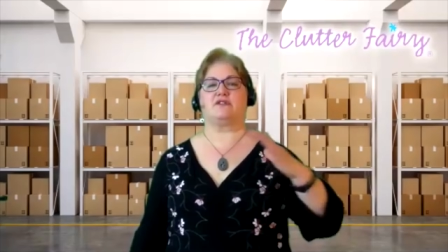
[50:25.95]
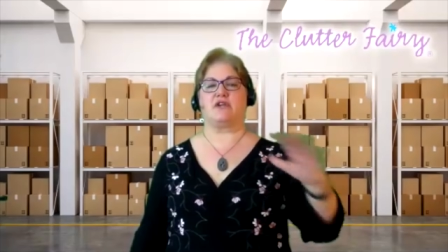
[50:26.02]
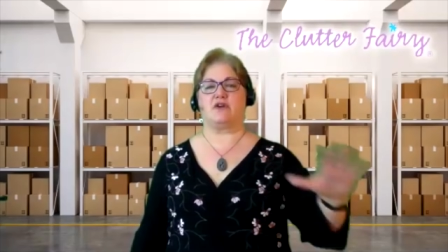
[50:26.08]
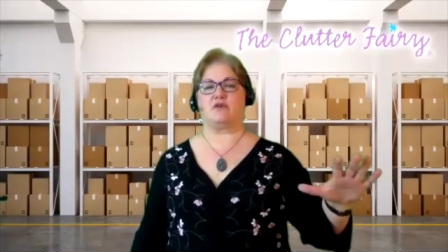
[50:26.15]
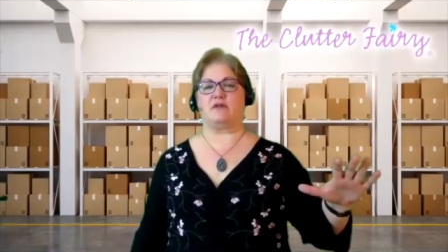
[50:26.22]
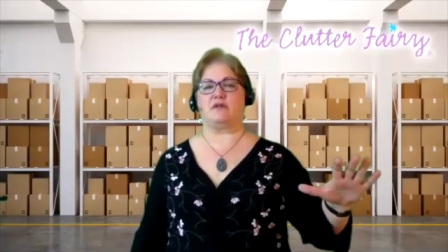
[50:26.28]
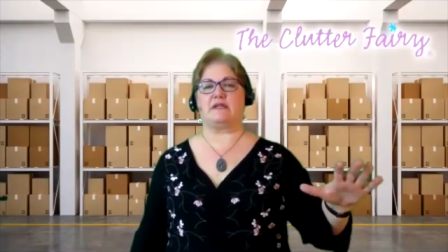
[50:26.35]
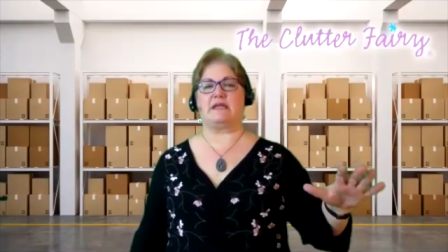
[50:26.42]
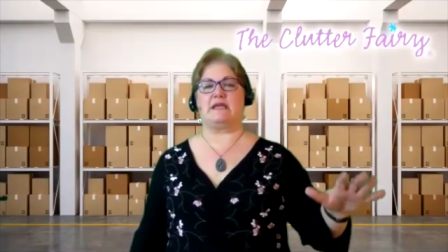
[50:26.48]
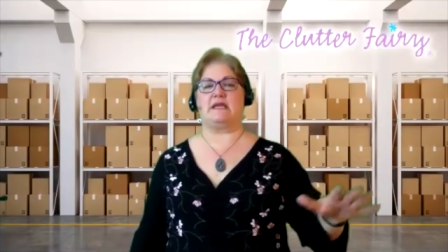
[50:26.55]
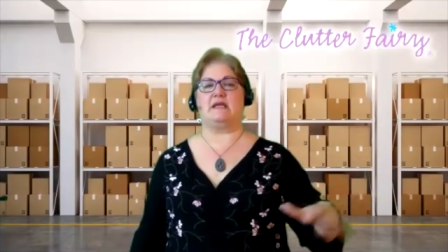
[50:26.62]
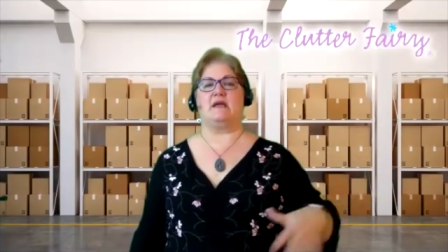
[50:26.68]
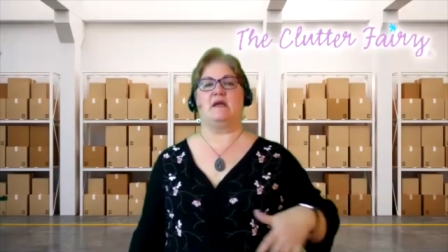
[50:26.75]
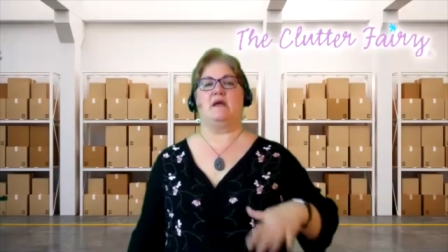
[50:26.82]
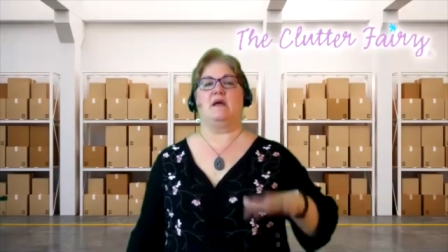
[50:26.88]

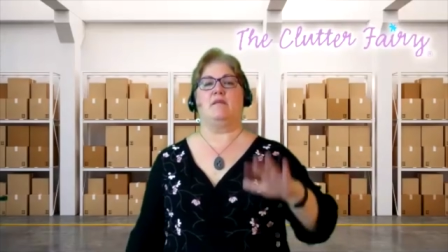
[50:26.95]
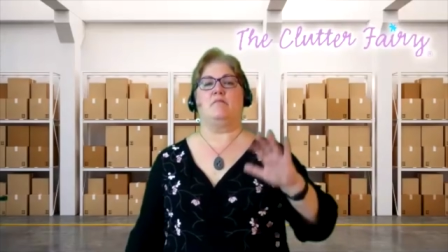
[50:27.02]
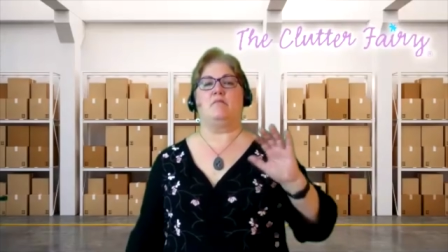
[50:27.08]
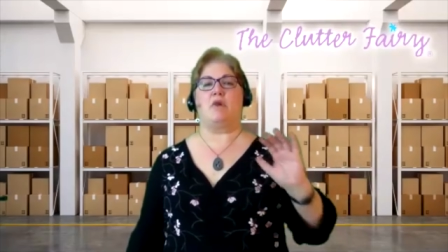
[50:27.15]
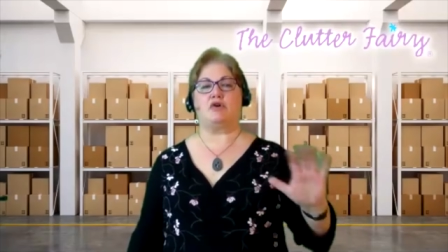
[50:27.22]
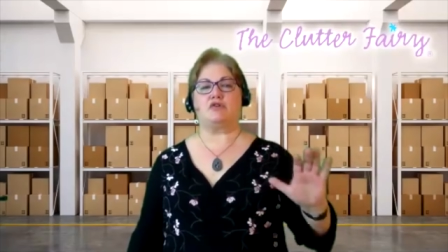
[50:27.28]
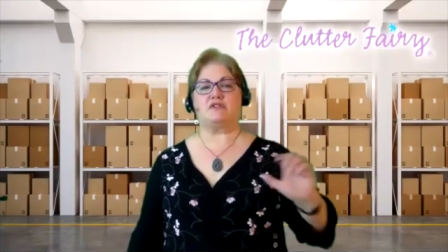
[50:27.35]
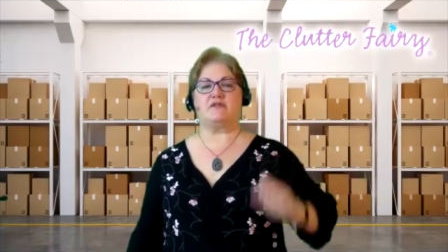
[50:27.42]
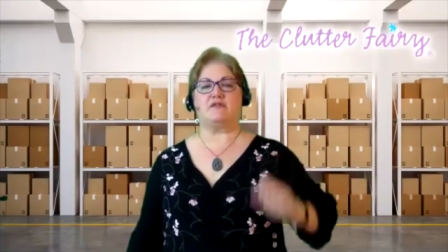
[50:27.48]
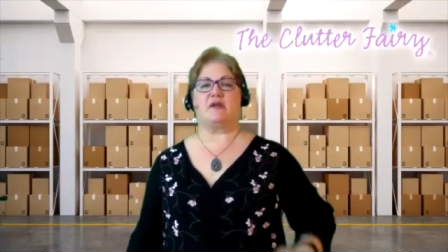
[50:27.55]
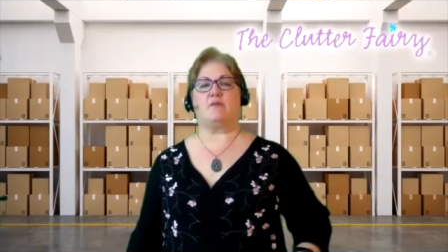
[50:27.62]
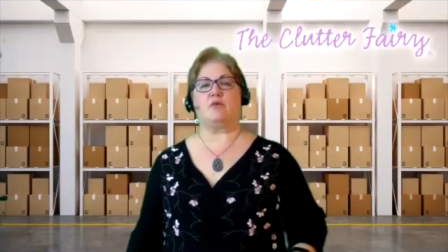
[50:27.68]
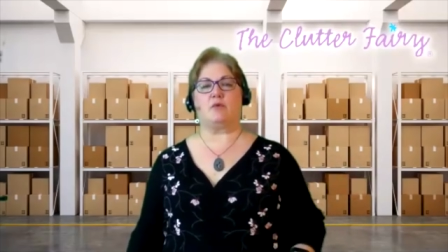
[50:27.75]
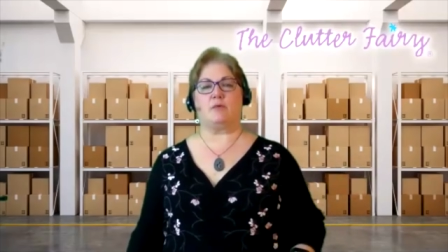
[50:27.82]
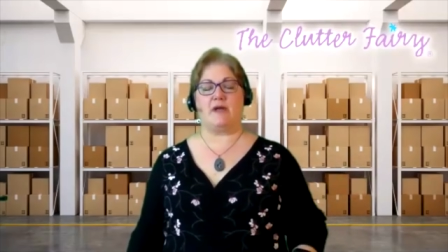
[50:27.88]
generally most of
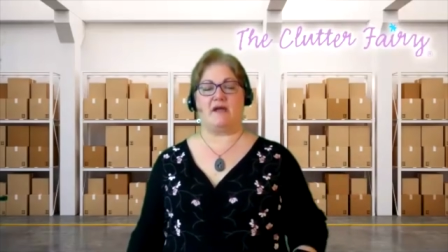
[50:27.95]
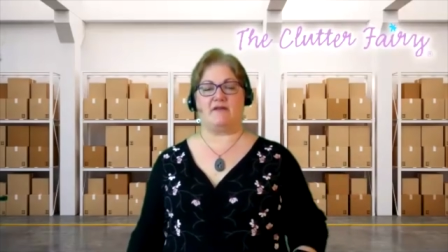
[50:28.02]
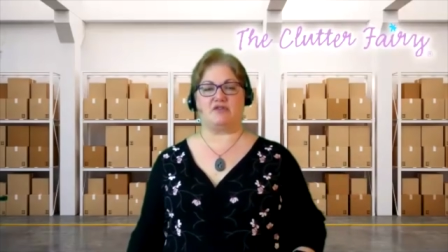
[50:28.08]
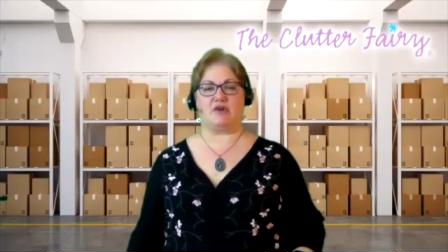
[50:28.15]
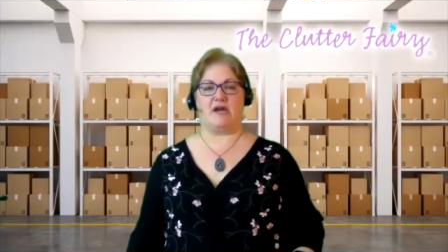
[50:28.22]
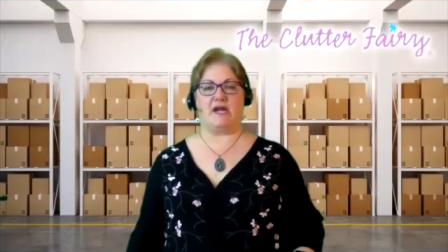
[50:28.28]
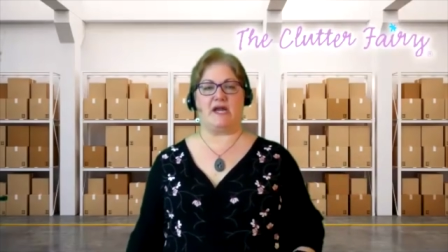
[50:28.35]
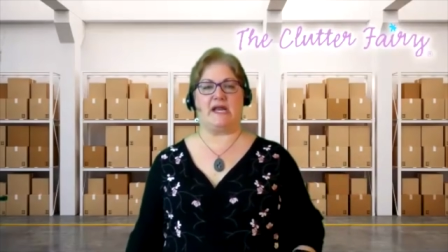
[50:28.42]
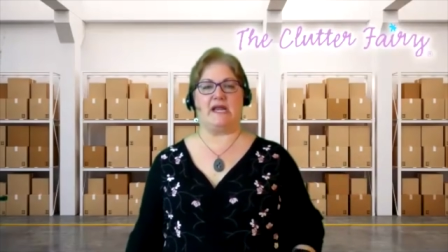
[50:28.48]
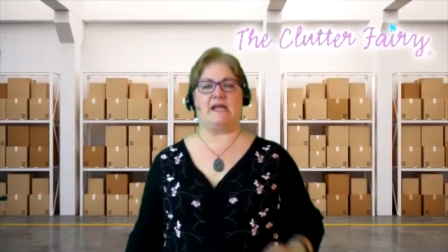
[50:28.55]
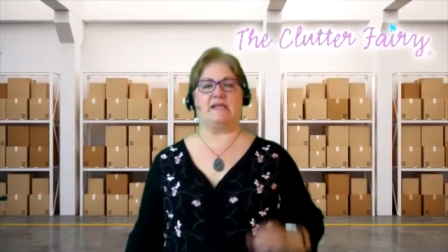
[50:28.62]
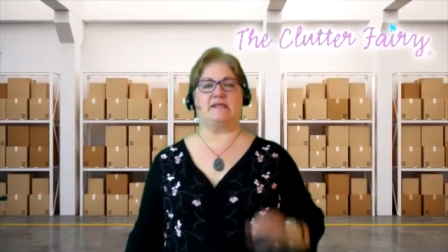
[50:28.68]
them will have training,